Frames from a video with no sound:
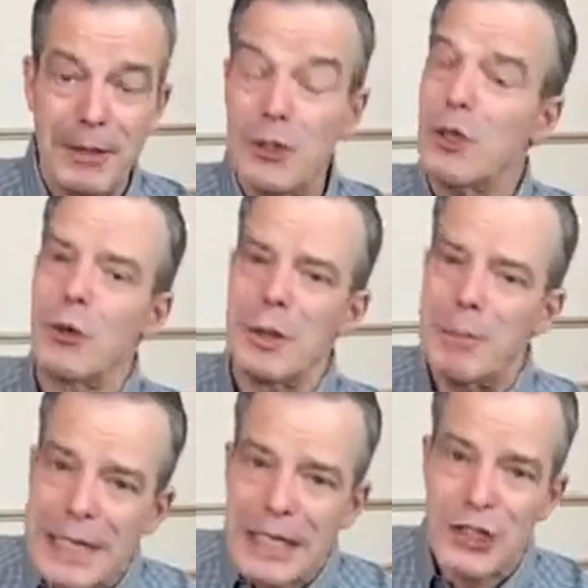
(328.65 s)
And so when
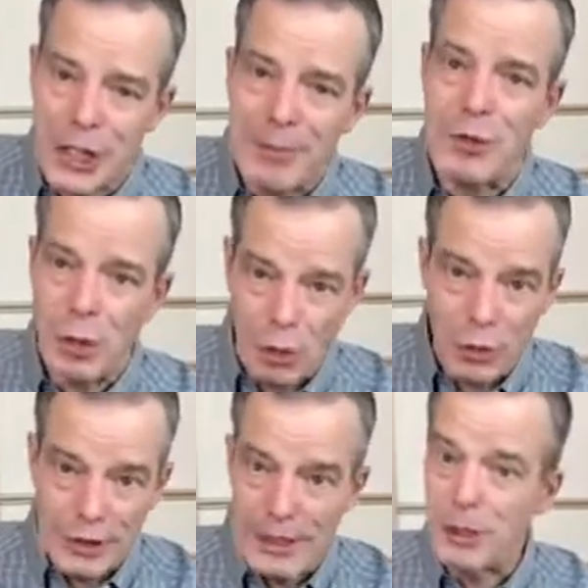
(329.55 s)
Big Jim
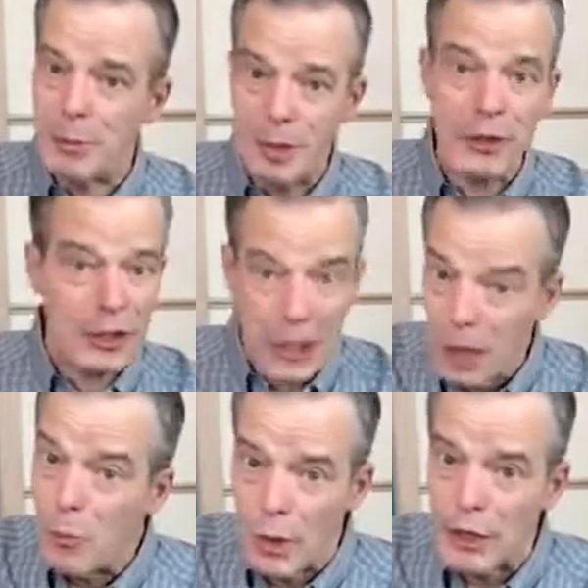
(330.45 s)
told Tinkerbell to
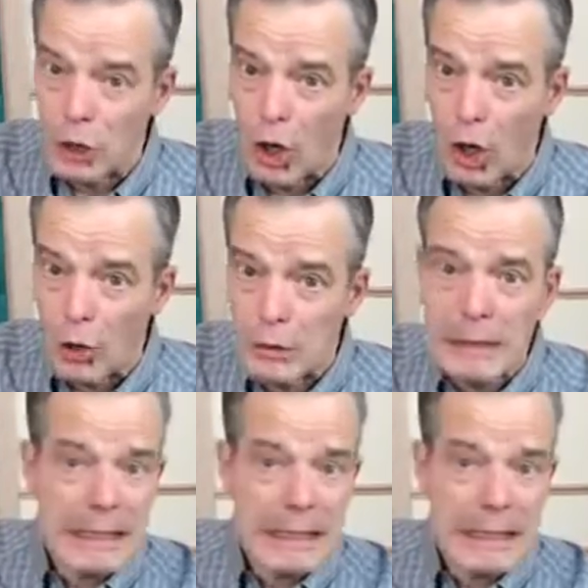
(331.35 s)
come when called,